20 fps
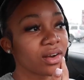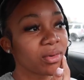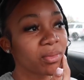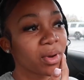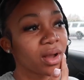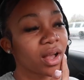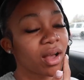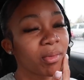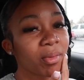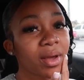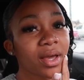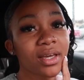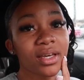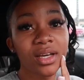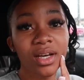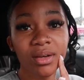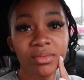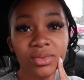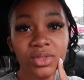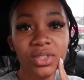my god, my
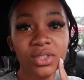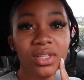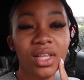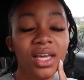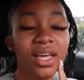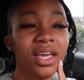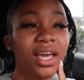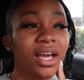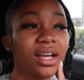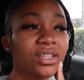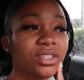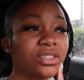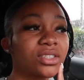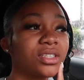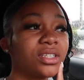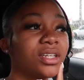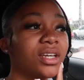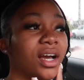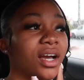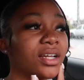gums are like
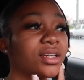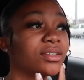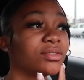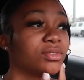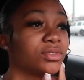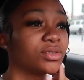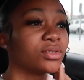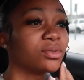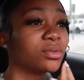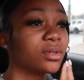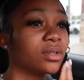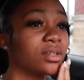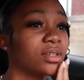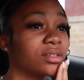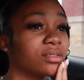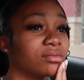actually kind of sore.